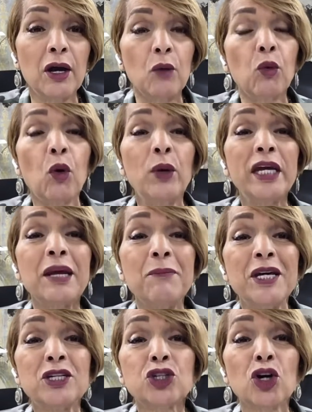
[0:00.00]
Well, we can
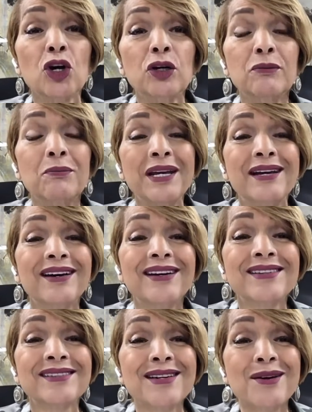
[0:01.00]
be certain
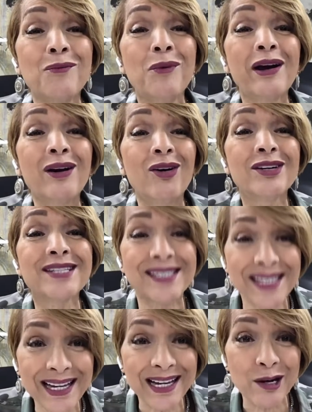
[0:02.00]
because we're going to
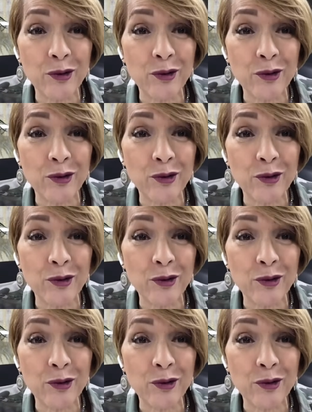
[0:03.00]
see it.